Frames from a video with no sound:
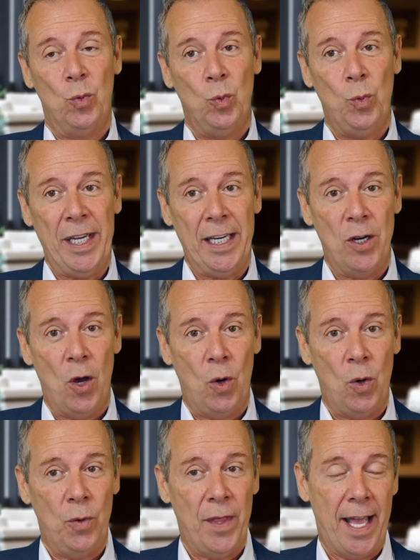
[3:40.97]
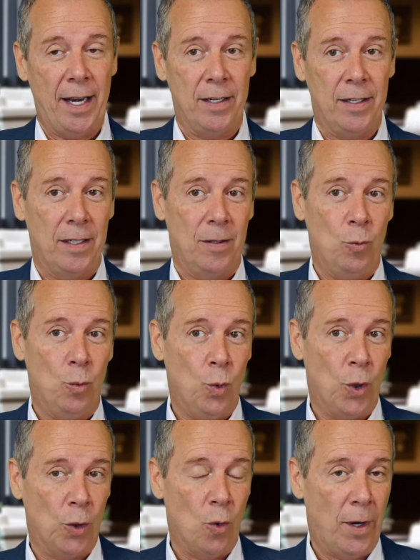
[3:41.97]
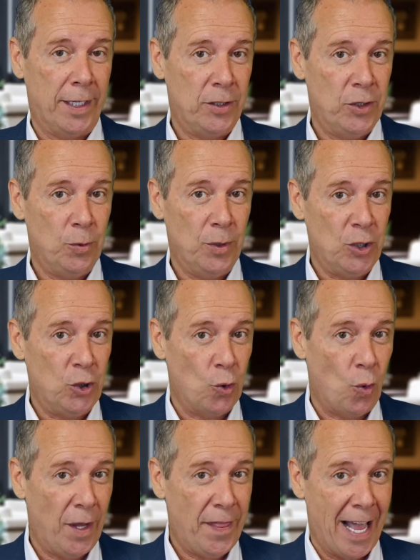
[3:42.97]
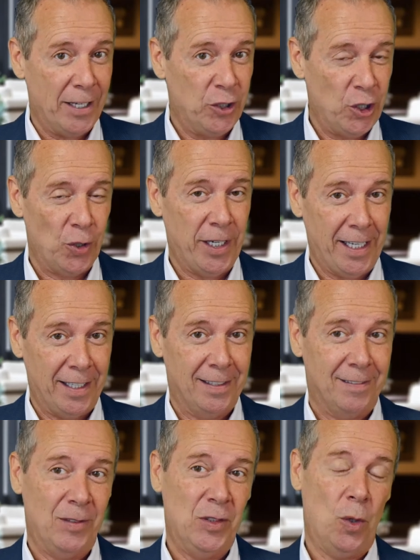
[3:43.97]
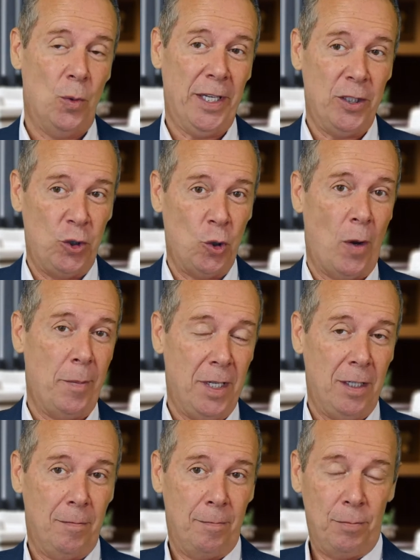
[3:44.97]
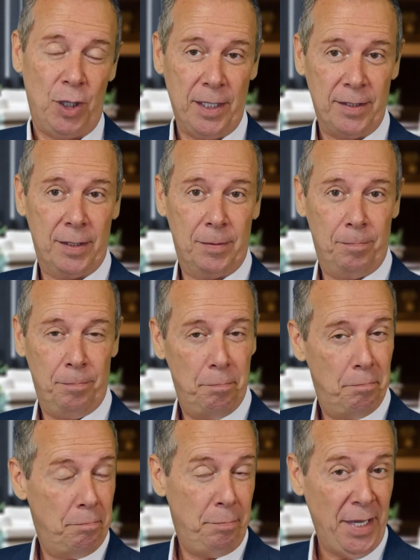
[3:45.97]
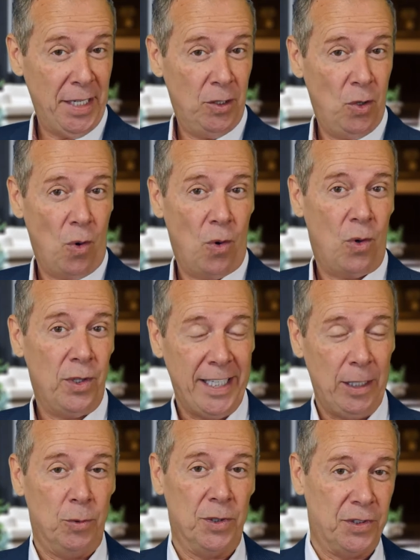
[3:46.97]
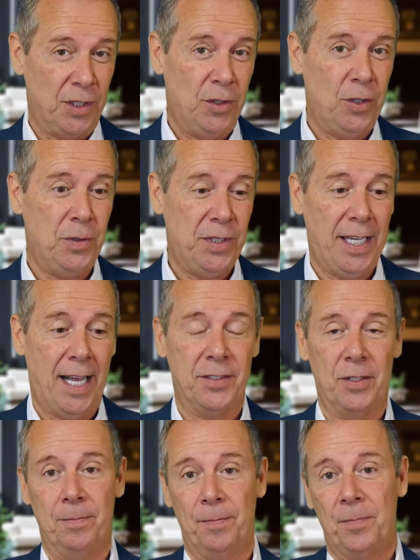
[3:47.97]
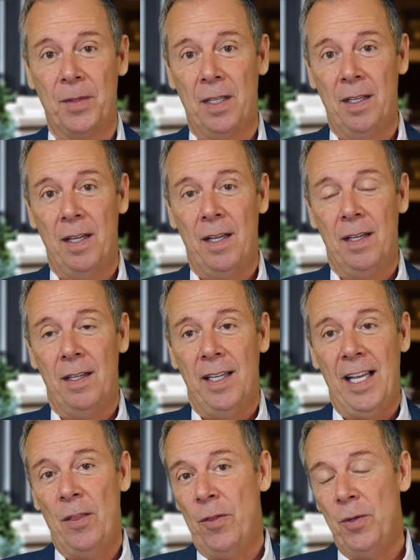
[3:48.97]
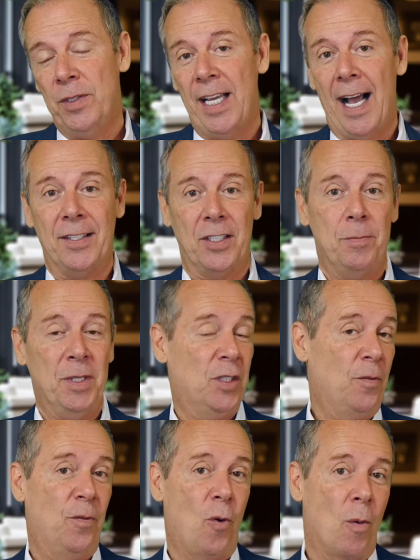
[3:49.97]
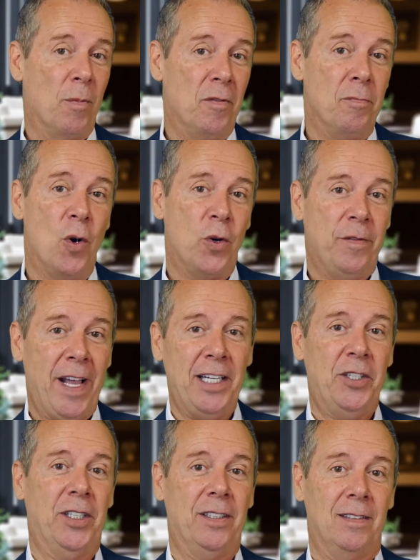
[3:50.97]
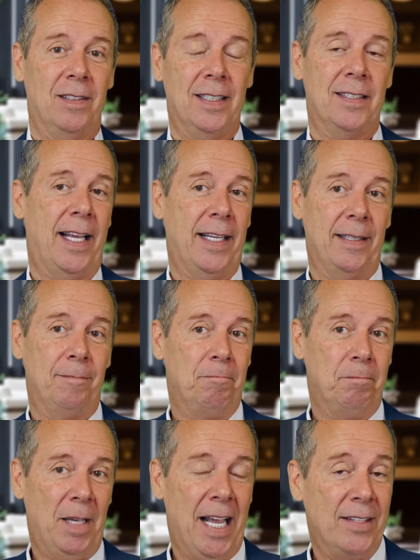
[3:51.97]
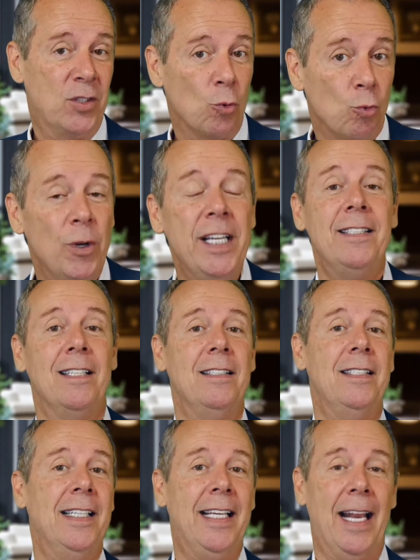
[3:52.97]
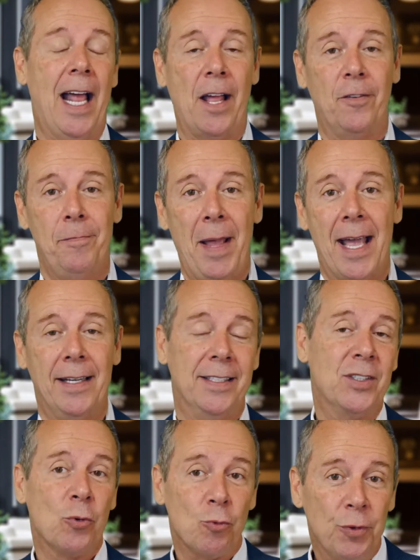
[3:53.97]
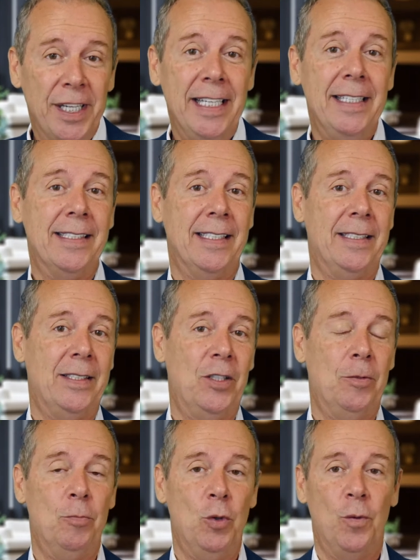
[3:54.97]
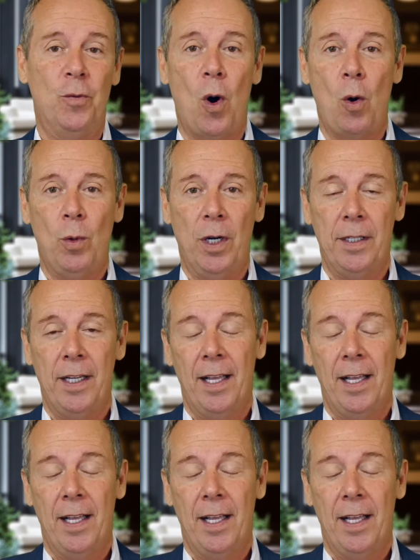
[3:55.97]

we know that we're going to enjoy that journey. So enjoyment plus big goal equals enthusiasm. Enthusiasm is a form of motivation. It's like, it's a reason to get out of bed. It's a reason to move forward